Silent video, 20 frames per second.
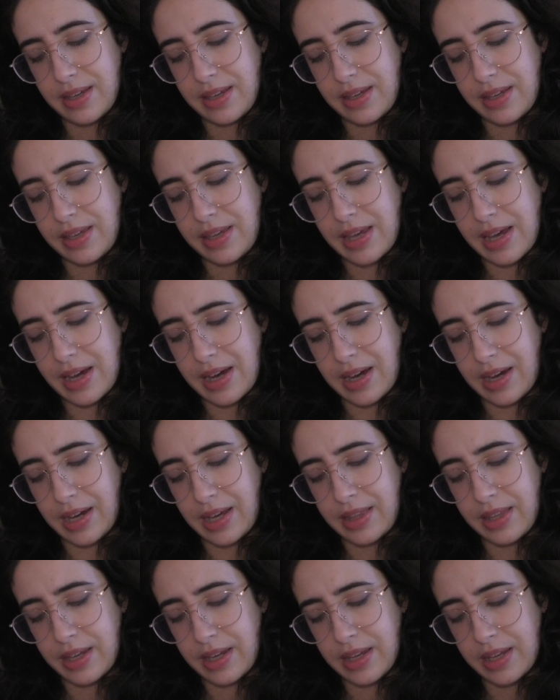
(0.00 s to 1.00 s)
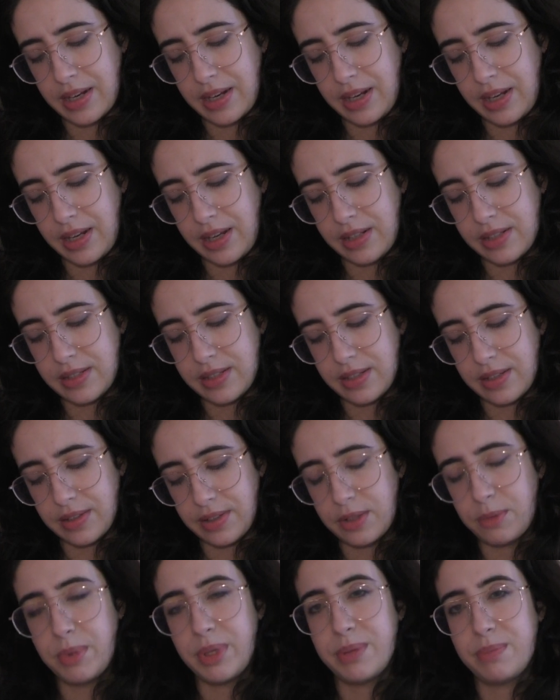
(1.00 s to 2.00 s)
yeah, I think it needs a
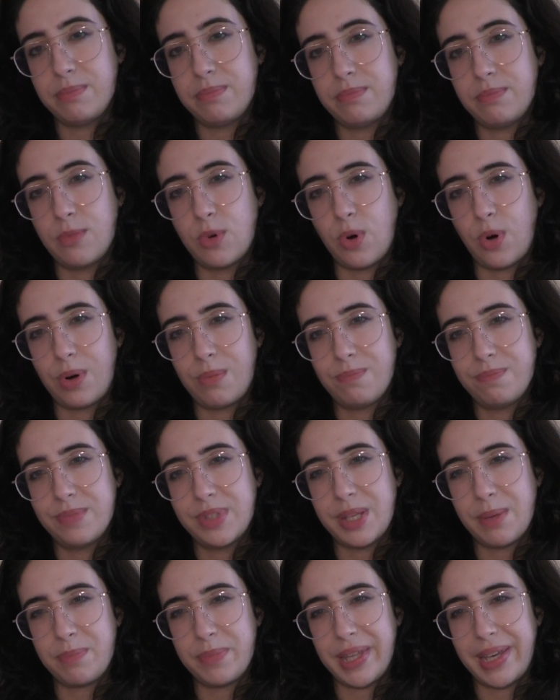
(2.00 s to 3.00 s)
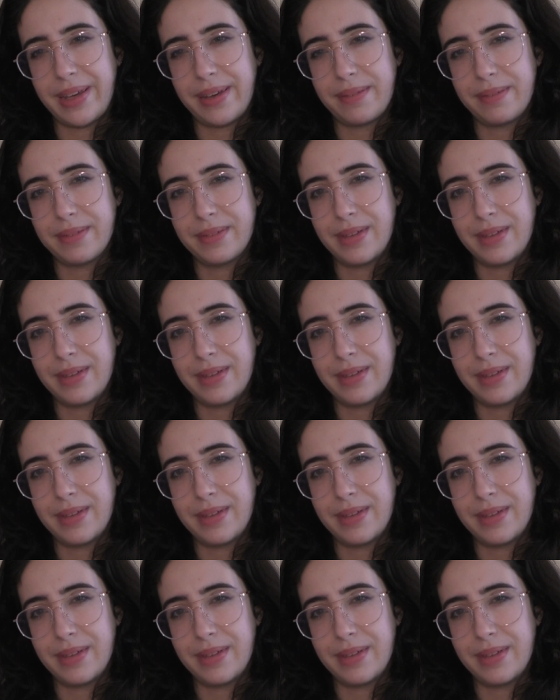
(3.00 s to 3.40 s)
little bit more something.